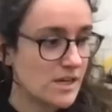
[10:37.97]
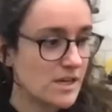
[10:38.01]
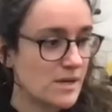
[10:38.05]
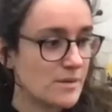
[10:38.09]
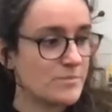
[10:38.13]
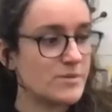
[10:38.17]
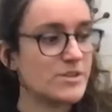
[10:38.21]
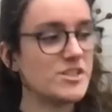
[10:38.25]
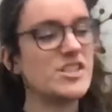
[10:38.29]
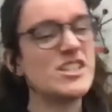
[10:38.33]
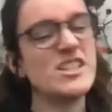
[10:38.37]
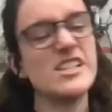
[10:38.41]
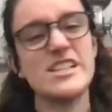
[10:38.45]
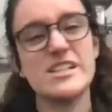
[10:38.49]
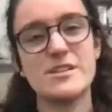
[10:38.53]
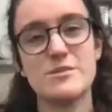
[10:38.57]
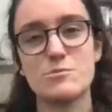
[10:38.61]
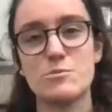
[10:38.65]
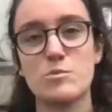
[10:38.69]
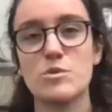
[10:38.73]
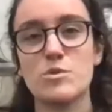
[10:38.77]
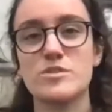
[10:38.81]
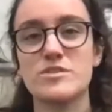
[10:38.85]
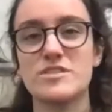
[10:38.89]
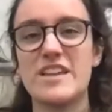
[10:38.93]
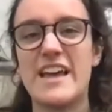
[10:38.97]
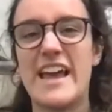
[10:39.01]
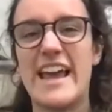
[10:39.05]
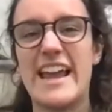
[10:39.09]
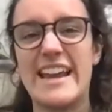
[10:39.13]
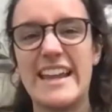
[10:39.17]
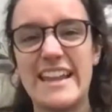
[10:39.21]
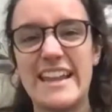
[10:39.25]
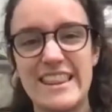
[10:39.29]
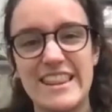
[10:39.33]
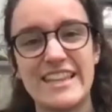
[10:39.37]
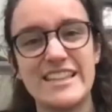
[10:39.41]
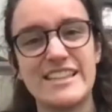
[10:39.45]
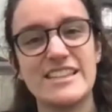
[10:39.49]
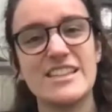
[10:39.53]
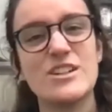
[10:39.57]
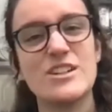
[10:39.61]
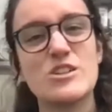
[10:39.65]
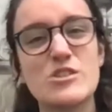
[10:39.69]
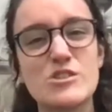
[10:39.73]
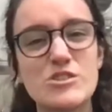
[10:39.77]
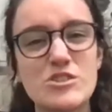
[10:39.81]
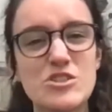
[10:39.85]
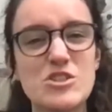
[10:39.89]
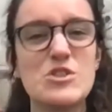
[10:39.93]
But she didn't want anything that
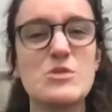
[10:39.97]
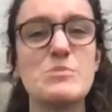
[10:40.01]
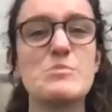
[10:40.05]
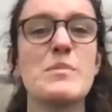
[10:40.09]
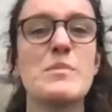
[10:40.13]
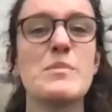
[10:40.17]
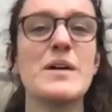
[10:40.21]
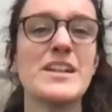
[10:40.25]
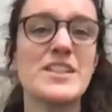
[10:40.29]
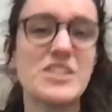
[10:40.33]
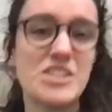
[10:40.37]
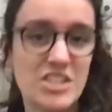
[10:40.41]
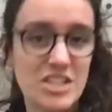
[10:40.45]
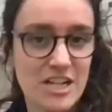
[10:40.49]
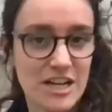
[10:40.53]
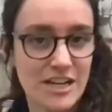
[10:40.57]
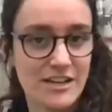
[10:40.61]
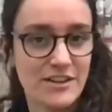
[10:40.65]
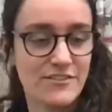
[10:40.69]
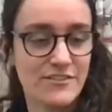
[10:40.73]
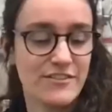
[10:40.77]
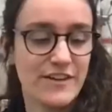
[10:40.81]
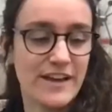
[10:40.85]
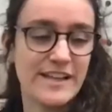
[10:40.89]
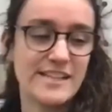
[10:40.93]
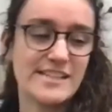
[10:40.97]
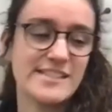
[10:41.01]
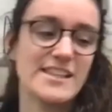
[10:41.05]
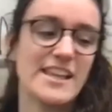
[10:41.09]
looked too much like a face.